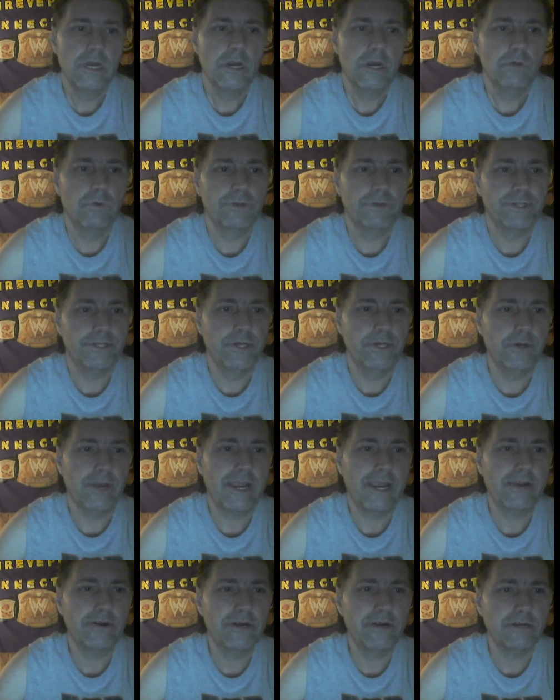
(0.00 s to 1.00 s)
With the new
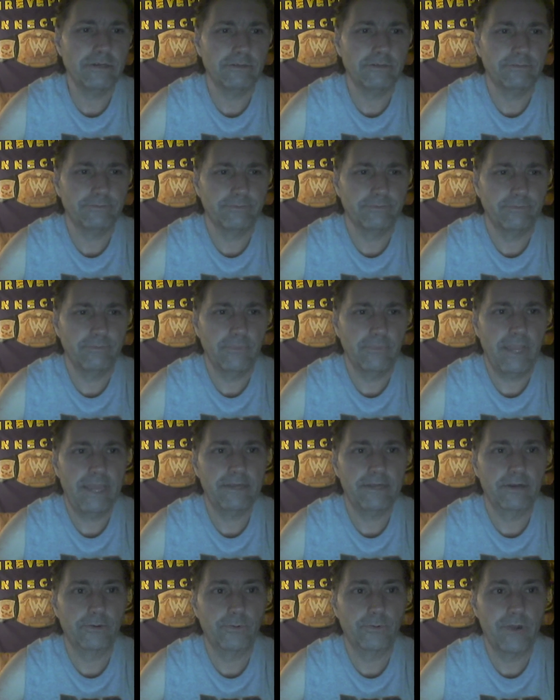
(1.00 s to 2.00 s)
era
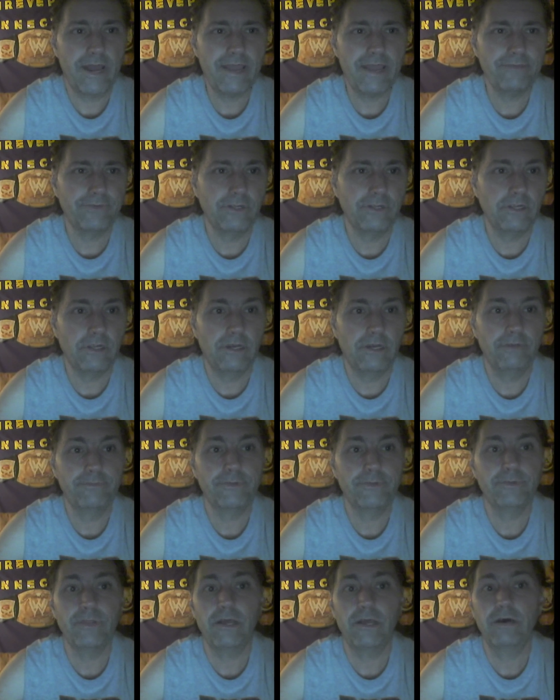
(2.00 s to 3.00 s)
and arrival of,
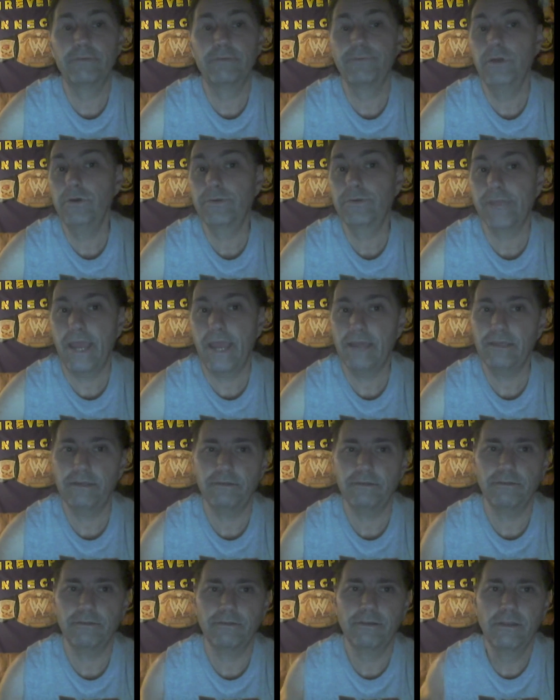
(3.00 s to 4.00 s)
of new talent,
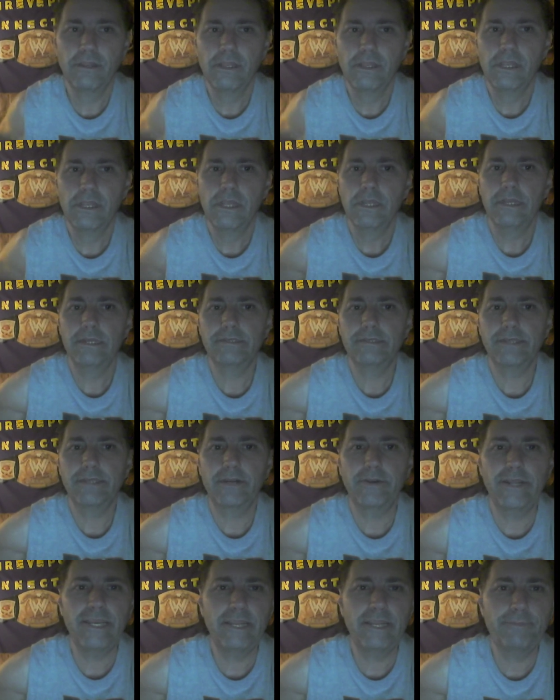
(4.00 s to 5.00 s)
is
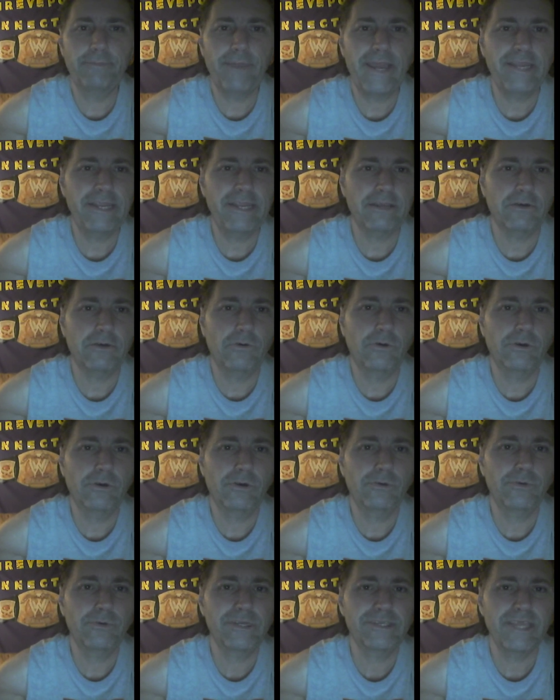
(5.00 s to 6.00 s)
there any panic
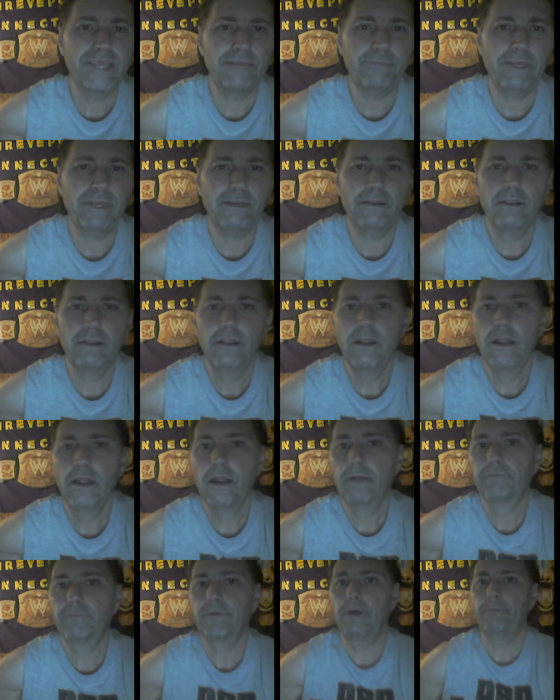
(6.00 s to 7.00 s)
or resentment
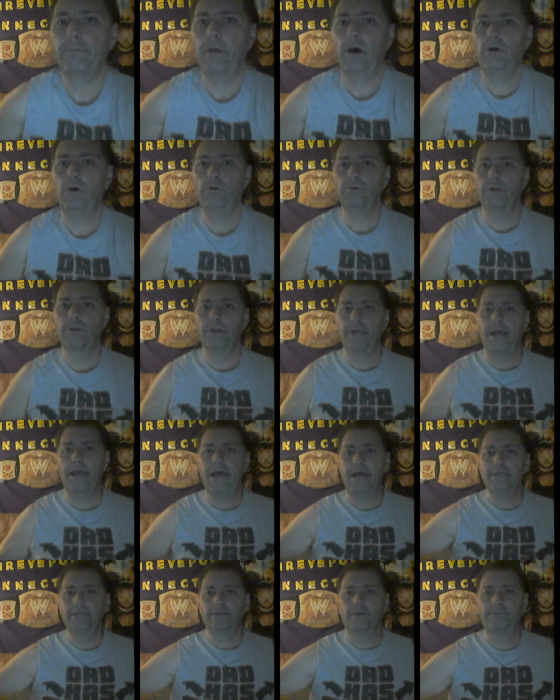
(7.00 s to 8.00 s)
from older
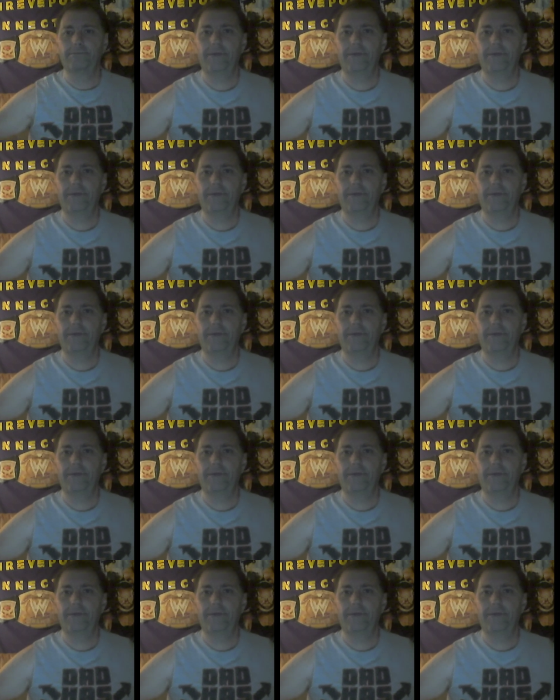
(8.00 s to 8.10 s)
guys or